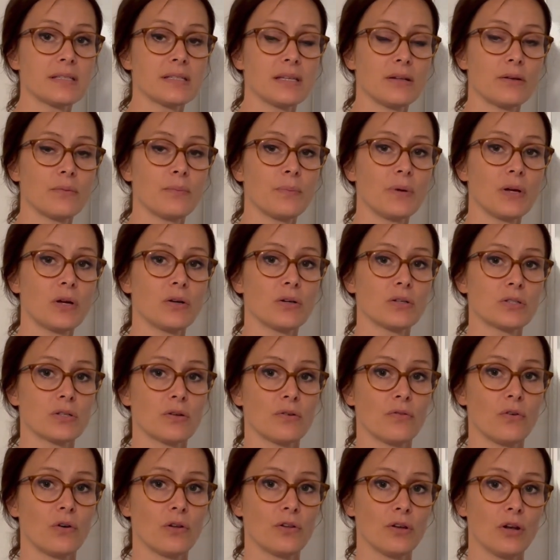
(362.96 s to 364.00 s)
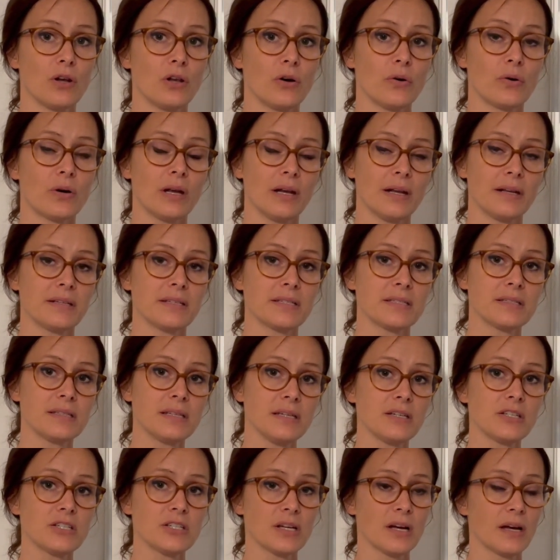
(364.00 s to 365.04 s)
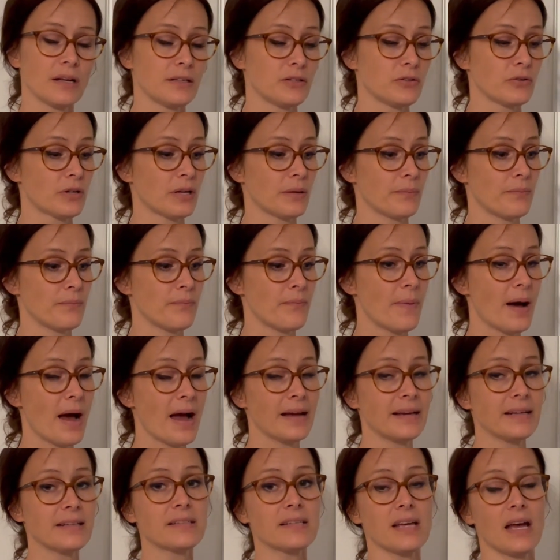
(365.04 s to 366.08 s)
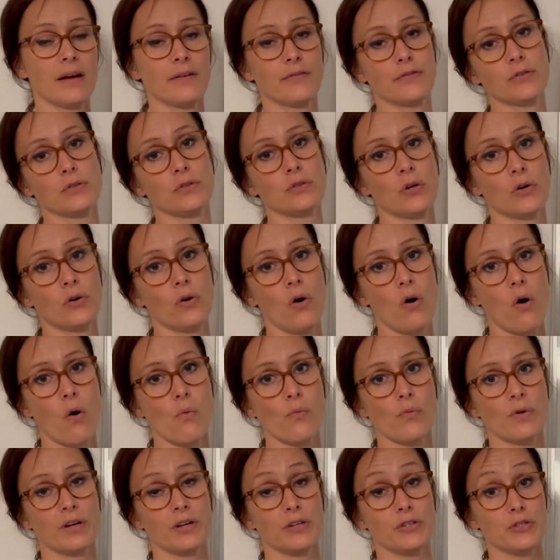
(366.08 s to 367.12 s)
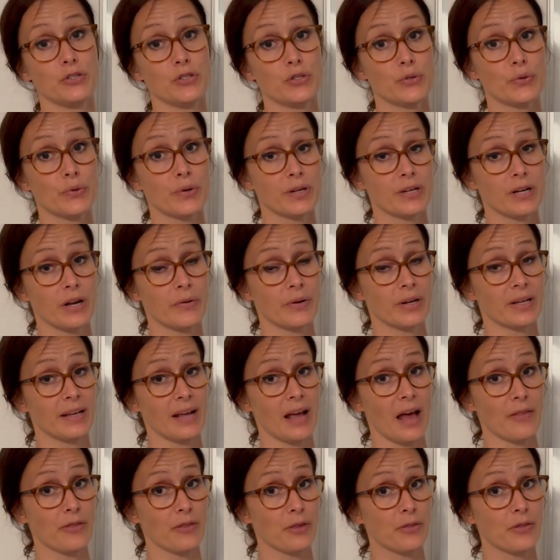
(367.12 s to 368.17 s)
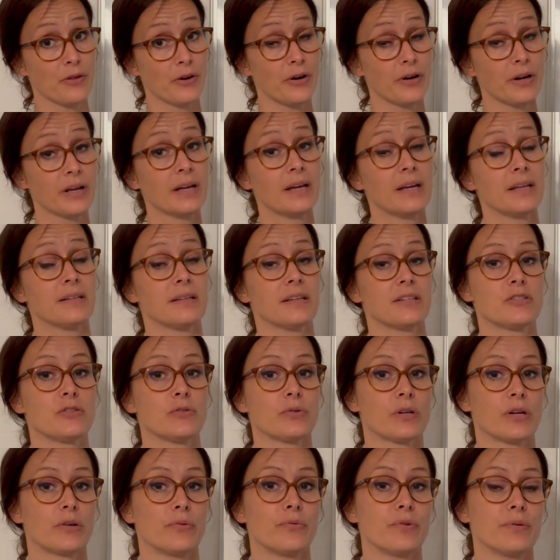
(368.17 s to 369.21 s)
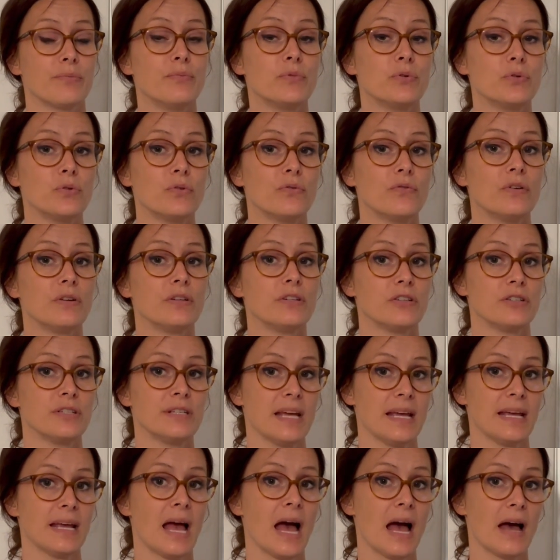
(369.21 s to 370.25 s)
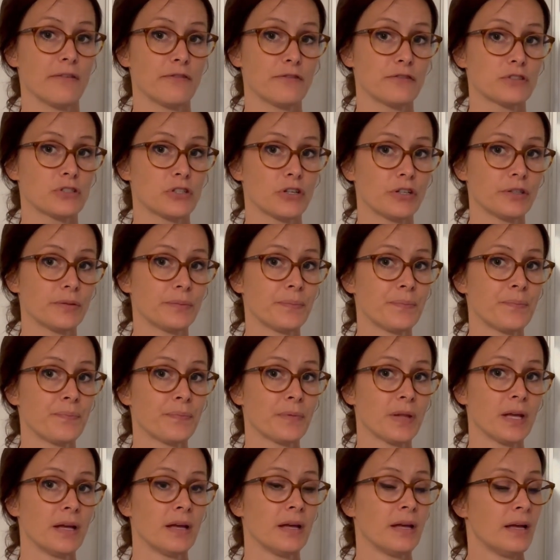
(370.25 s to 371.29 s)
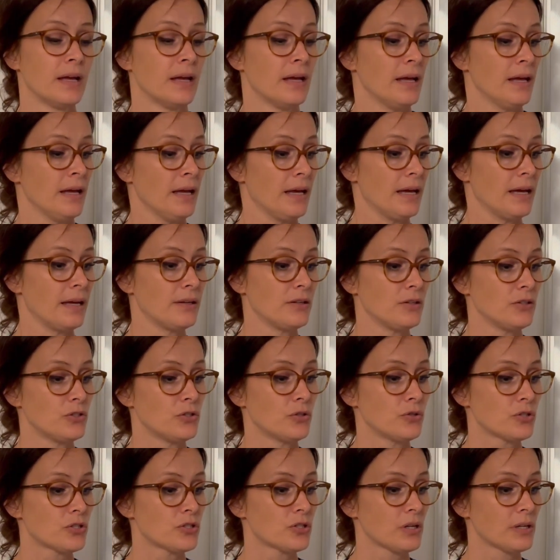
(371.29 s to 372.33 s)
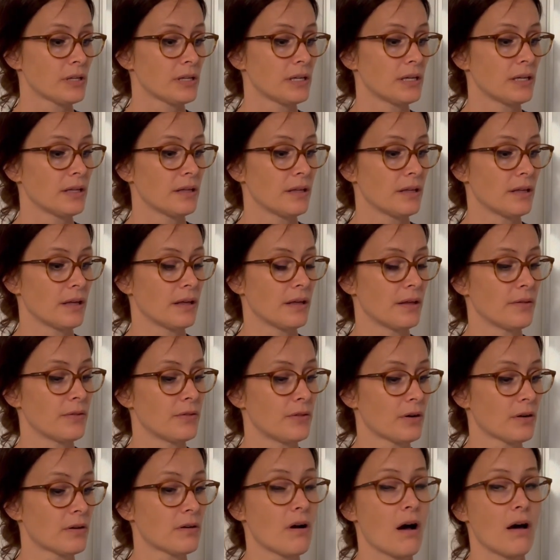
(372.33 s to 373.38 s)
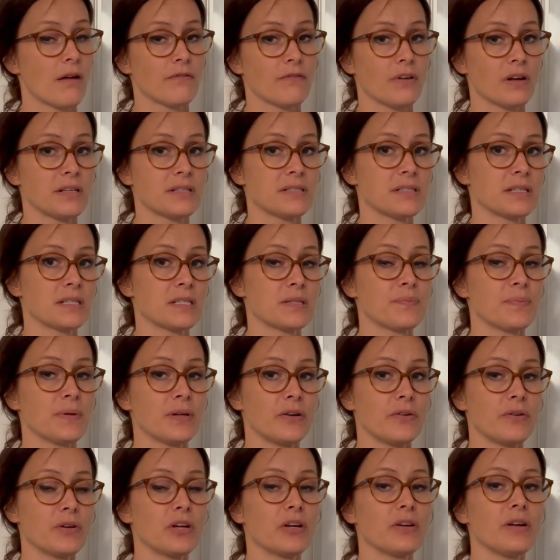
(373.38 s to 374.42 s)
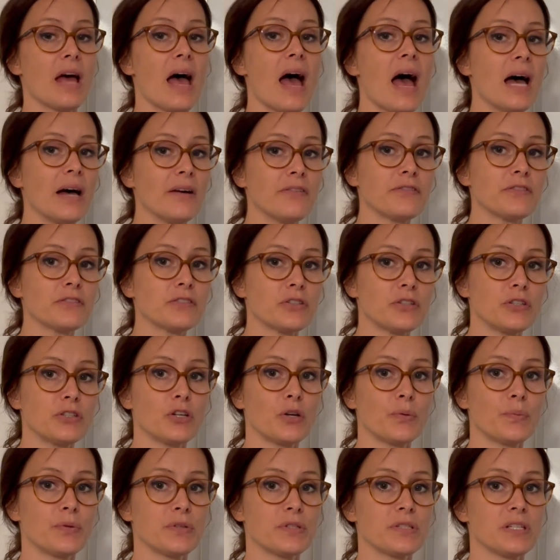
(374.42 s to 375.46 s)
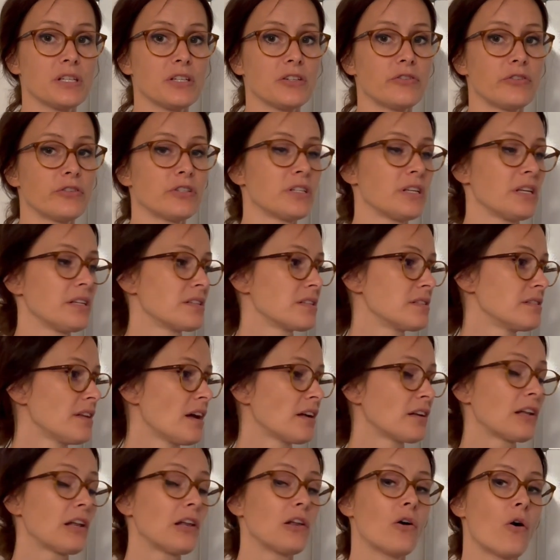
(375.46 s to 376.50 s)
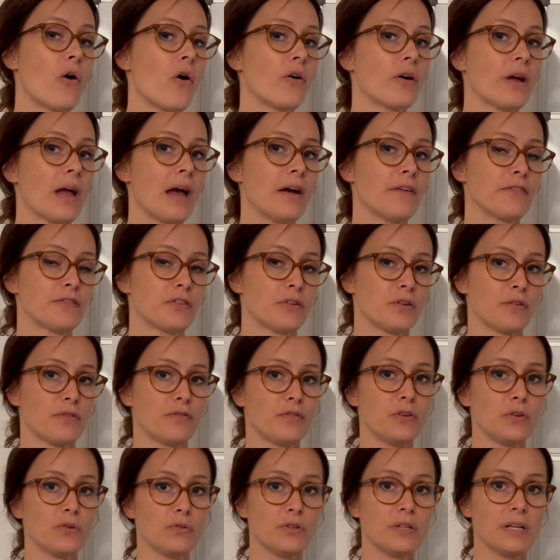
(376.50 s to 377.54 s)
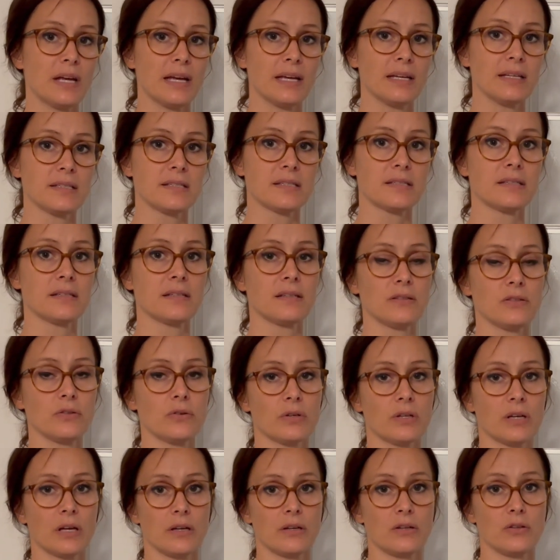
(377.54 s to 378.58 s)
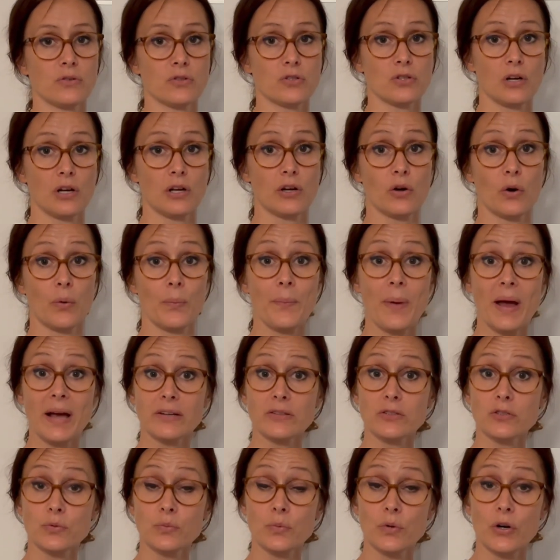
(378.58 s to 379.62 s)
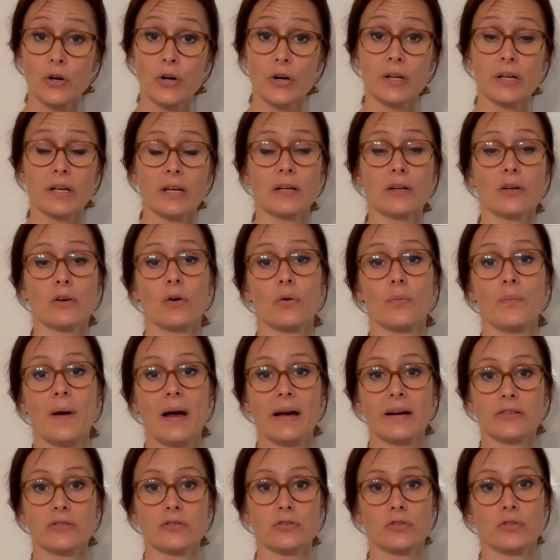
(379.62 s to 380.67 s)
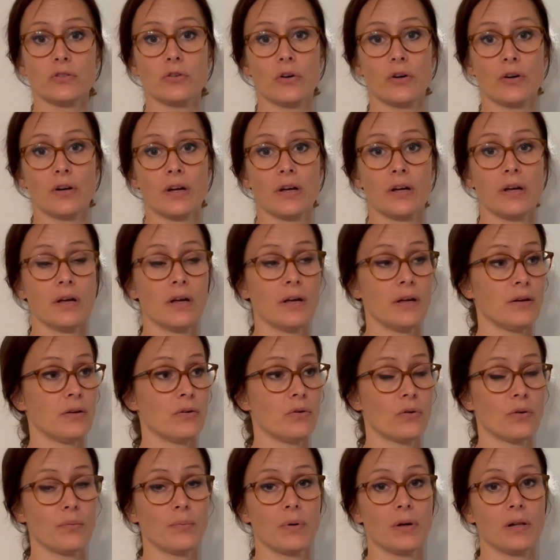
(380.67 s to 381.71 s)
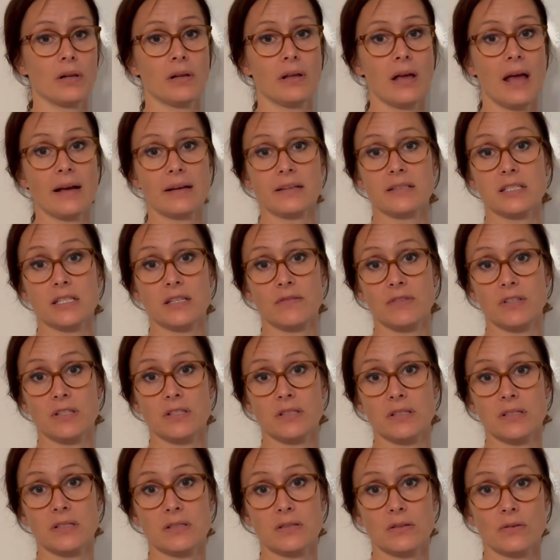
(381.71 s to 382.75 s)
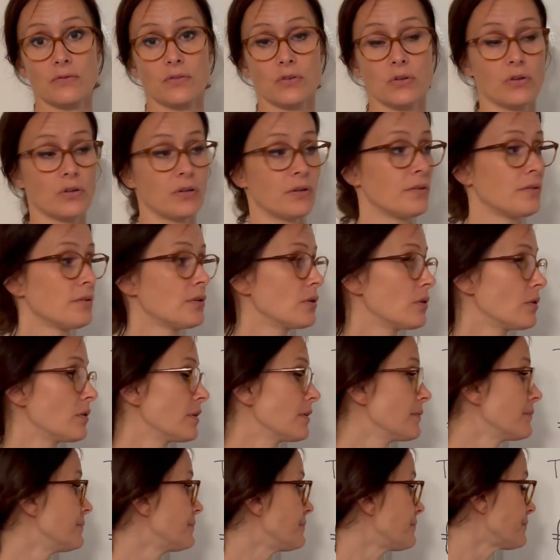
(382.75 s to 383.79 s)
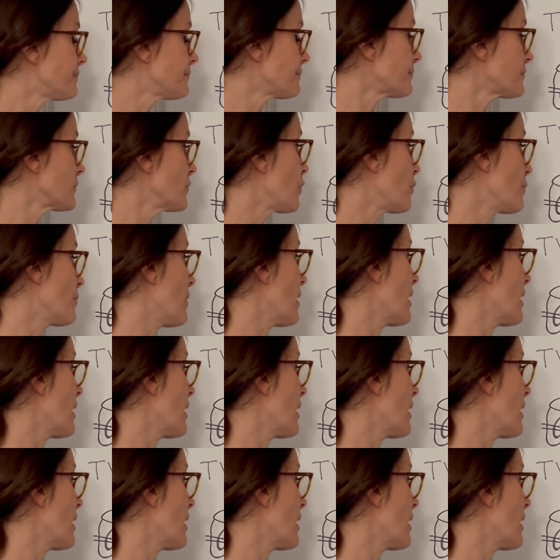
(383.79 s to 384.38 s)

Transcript: and because of all the local anesthesia, and you might have to go home with a urinary catheter that you can remove the day after. And usually the convalescence period after your procedure is not long. After a few days, you can usually go back to work and go back to your normal activities of your normal